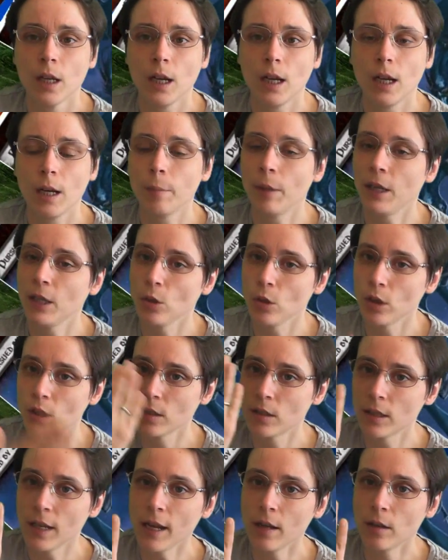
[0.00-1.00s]
And you
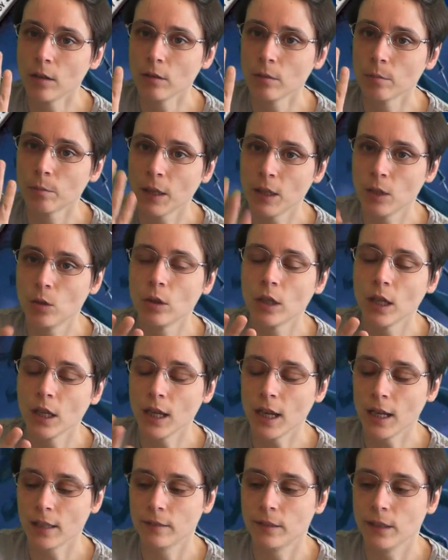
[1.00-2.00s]
can tell by
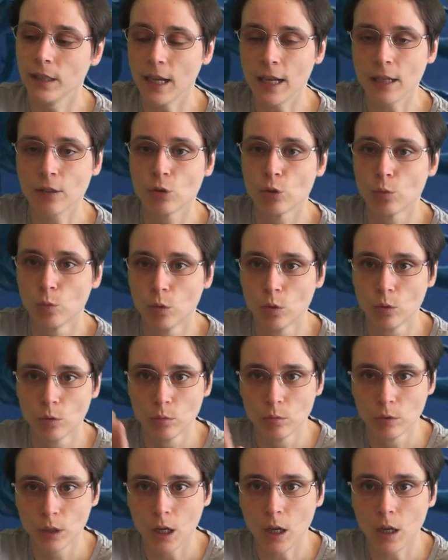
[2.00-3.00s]
looking at the
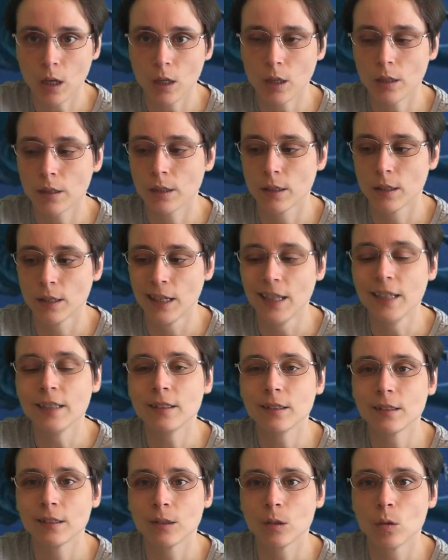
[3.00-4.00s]
actual card
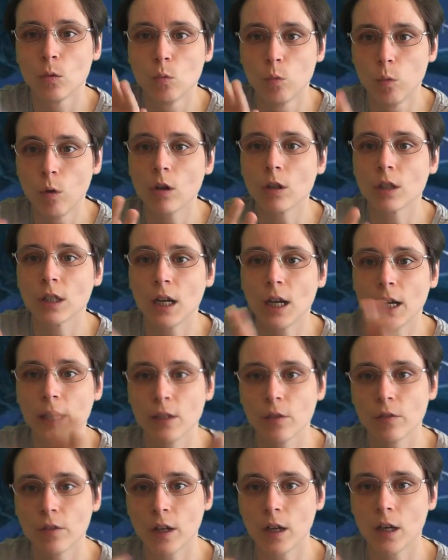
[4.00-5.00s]
list what
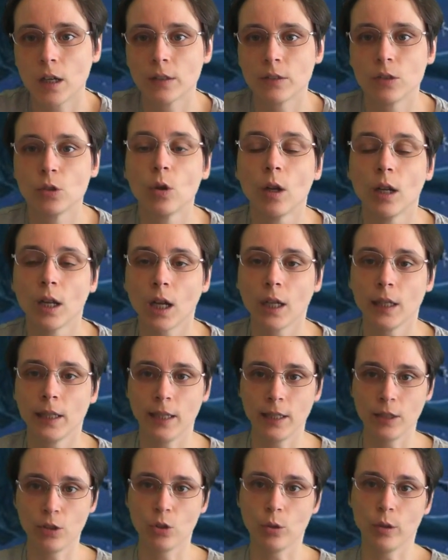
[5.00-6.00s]
kind of cards you are
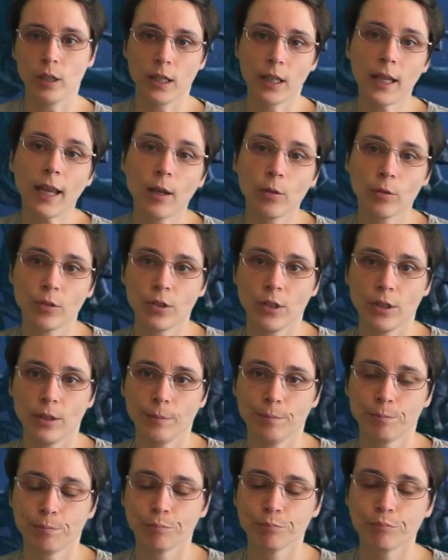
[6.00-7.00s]
likely to
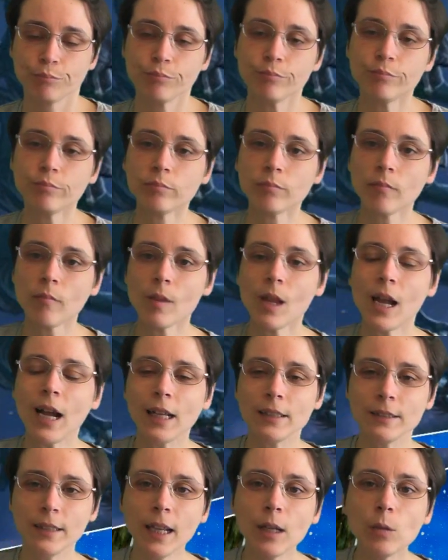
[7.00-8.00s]
encounter.
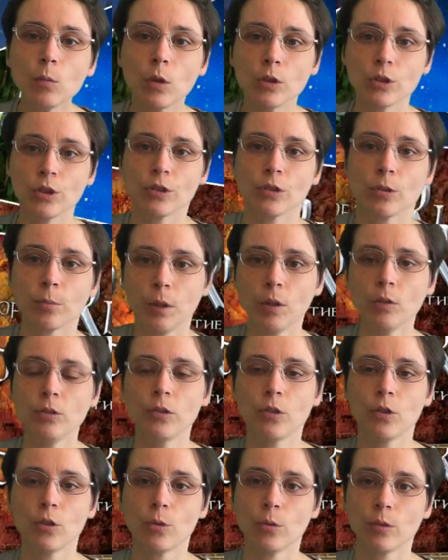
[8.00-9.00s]
And then what you're
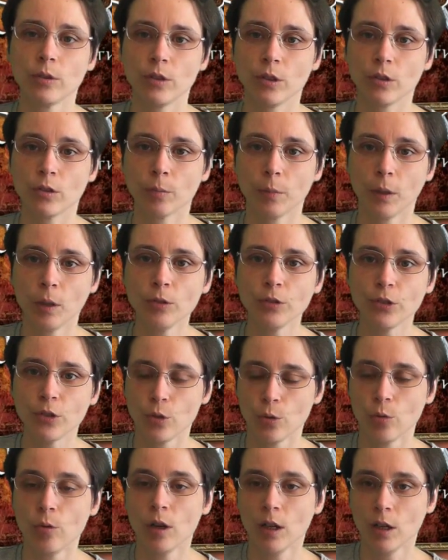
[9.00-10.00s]
supposed to do is you're supposed
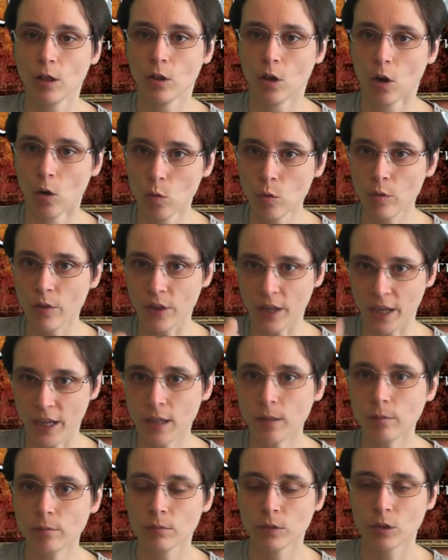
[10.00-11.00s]
to go there.